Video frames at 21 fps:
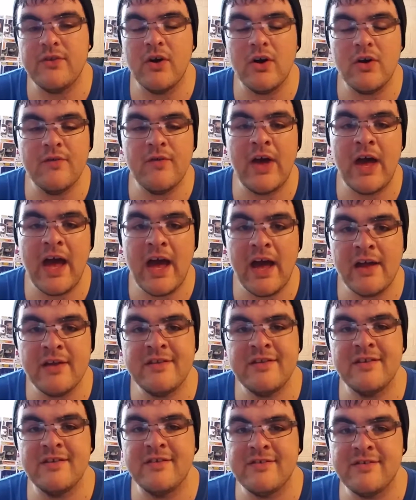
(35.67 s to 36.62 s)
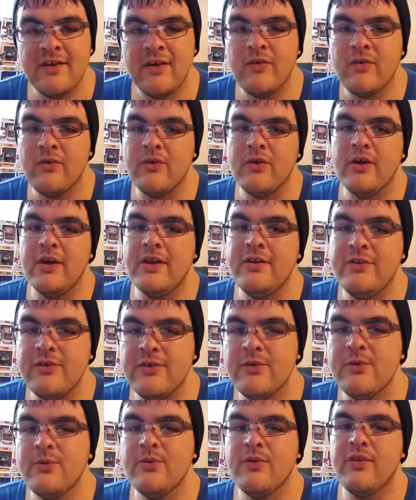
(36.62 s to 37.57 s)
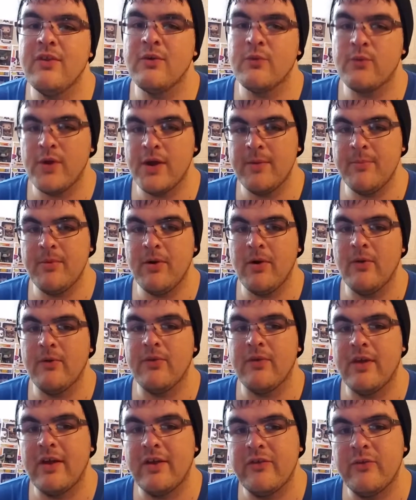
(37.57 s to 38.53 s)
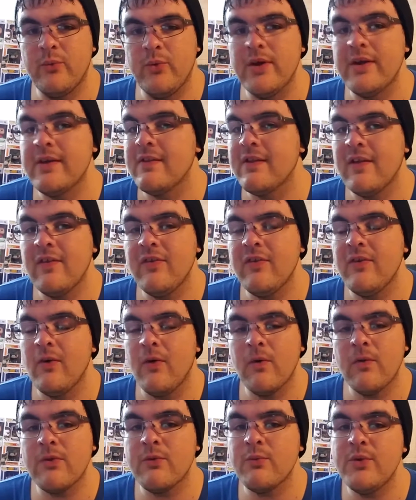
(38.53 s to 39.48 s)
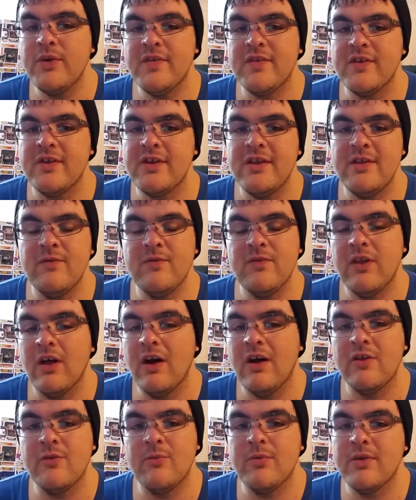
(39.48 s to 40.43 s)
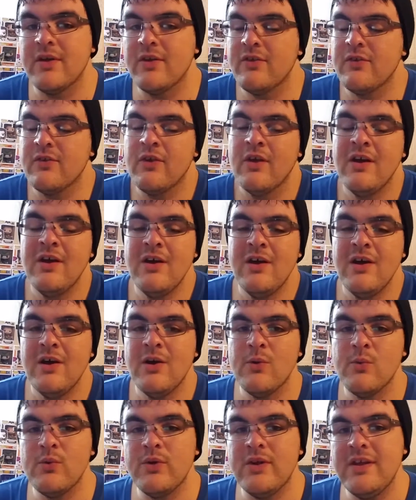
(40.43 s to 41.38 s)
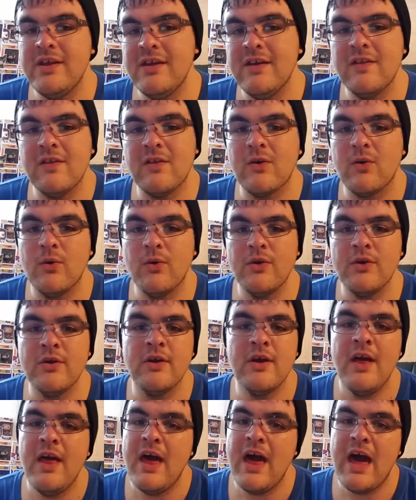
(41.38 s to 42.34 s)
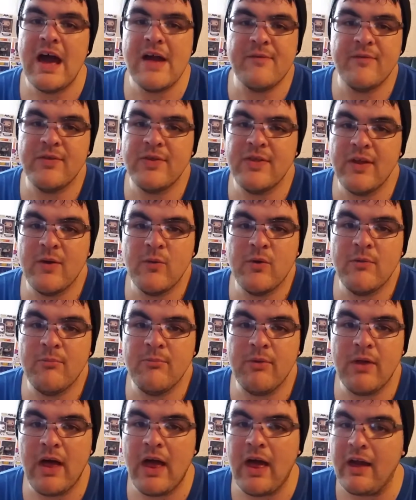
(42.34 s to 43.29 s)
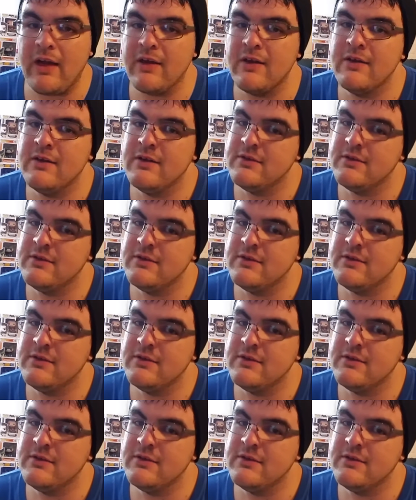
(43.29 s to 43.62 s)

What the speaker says: Dolph had to settle and use the ring post last week, and that's the only reason he lost, because when he hit the corner, everything went black.